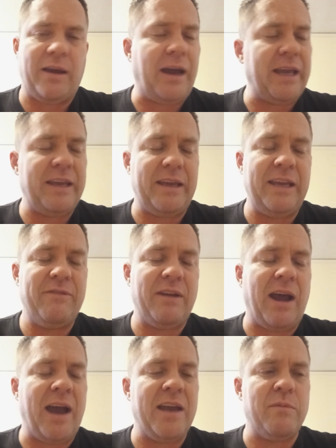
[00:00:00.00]
I
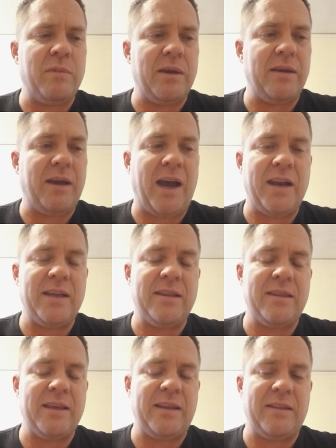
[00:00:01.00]
even I admit I
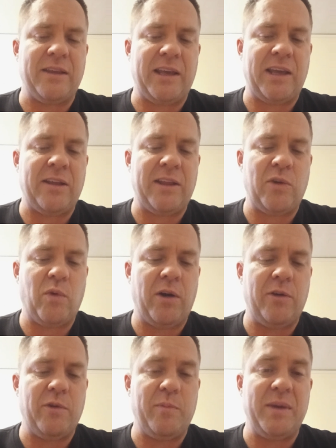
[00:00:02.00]
didn't think the healing
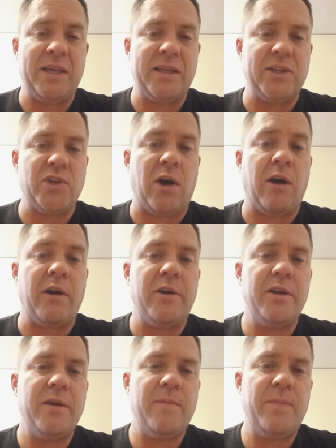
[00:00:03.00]
road would be this
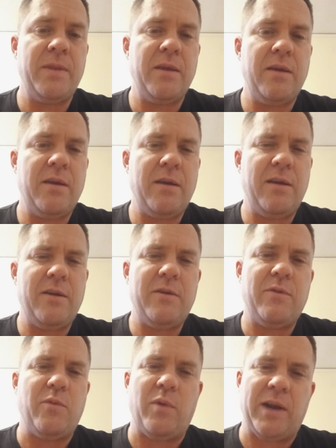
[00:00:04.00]
hard
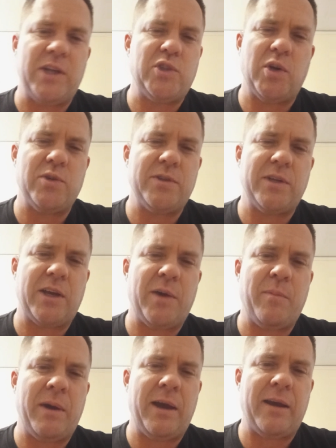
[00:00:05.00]
when I chose to
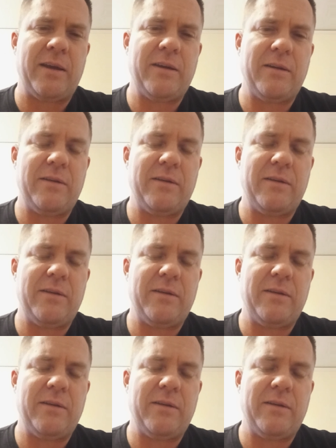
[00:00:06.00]
come back